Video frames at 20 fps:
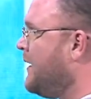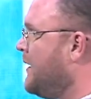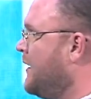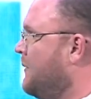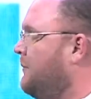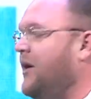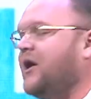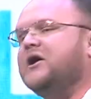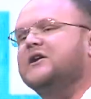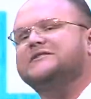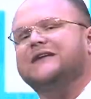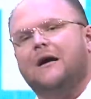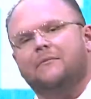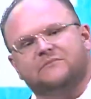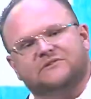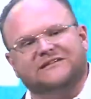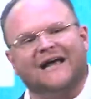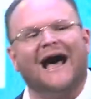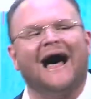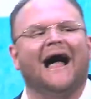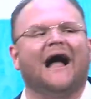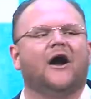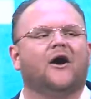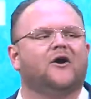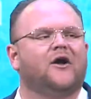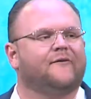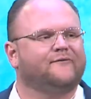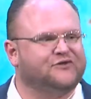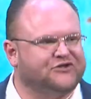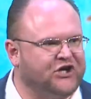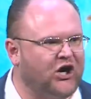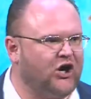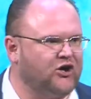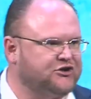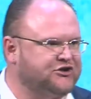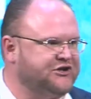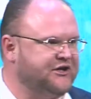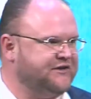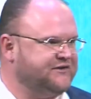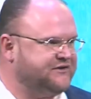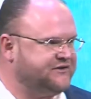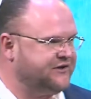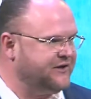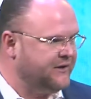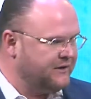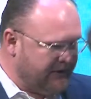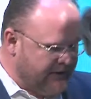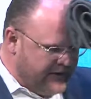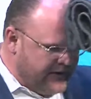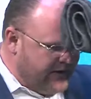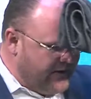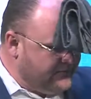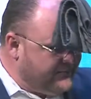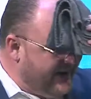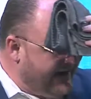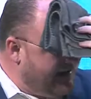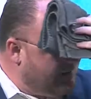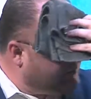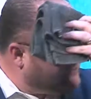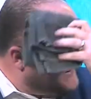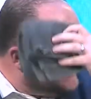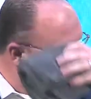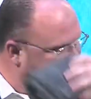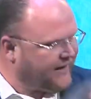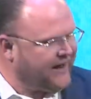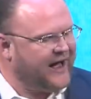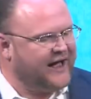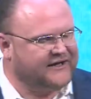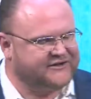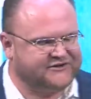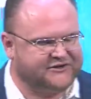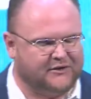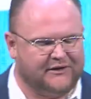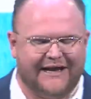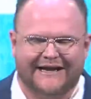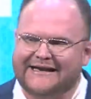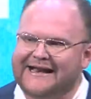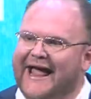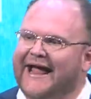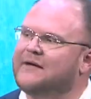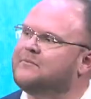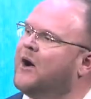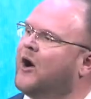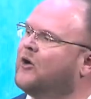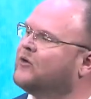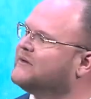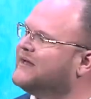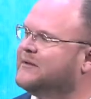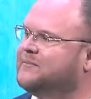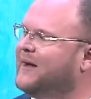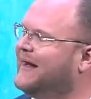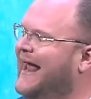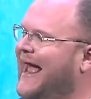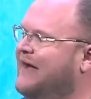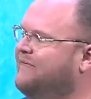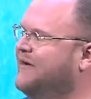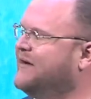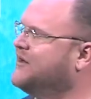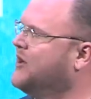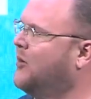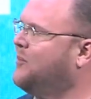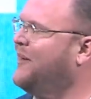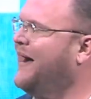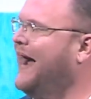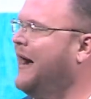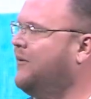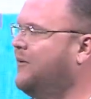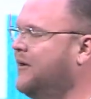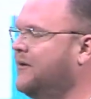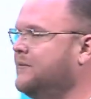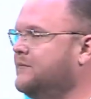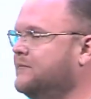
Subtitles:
Because I'm tired of churches being Pentecostal in name only but having no power.